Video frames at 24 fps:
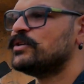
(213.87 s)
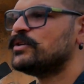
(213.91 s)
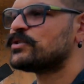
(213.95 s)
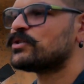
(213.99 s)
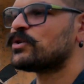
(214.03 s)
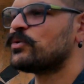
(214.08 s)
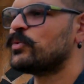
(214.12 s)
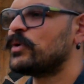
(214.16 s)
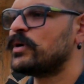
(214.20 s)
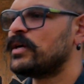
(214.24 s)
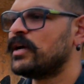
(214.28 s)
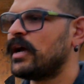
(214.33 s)

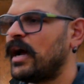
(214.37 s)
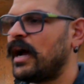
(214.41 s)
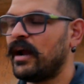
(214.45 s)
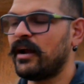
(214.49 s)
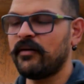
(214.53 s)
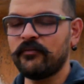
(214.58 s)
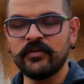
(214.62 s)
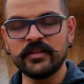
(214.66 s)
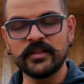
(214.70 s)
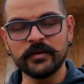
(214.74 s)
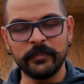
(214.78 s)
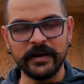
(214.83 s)
So
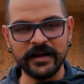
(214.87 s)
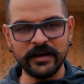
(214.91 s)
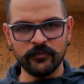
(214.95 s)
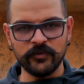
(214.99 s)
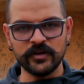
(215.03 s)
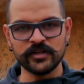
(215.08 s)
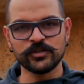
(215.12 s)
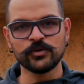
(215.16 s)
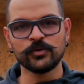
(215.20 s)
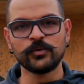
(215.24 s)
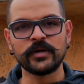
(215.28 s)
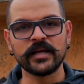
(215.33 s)
with the bike we
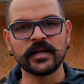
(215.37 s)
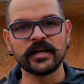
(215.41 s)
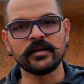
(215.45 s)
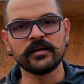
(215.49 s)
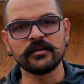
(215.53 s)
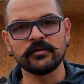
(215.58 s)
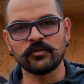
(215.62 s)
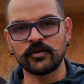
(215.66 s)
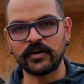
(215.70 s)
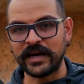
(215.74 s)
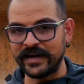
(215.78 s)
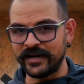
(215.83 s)
are
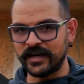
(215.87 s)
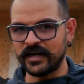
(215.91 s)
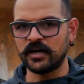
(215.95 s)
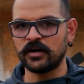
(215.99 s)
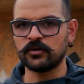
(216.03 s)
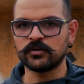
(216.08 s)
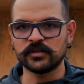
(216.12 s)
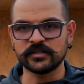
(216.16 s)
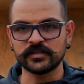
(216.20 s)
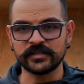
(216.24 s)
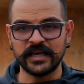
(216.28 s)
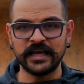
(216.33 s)
shooting right now,
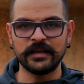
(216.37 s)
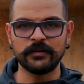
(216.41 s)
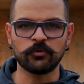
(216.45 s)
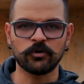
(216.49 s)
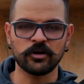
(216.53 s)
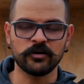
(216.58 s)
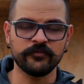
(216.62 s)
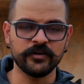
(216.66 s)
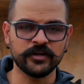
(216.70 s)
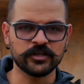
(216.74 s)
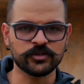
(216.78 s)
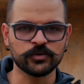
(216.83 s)
the scale
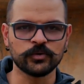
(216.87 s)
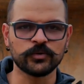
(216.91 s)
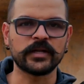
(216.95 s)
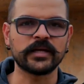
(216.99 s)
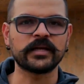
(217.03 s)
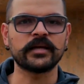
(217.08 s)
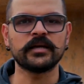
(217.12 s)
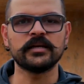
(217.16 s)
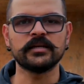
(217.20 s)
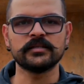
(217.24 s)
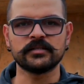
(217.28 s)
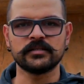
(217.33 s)
model we are
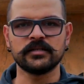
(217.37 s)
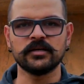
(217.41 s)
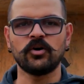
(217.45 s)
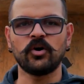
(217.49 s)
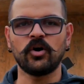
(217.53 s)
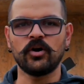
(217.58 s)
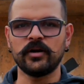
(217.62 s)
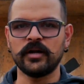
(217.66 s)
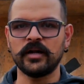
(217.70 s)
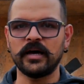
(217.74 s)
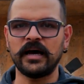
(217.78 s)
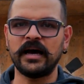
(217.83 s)
shooting is the
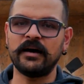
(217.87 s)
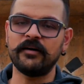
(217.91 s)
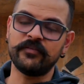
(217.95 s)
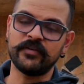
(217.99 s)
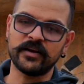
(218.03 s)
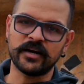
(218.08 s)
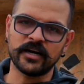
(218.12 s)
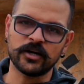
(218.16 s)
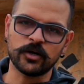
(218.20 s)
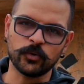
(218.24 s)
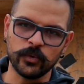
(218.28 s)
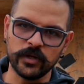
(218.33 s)
Honda
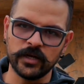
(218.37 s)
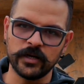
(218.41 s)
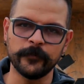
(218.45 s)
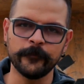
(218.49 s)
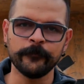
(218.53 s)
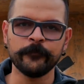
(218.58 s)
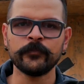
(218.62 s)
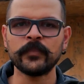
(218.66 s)
Africa Twin.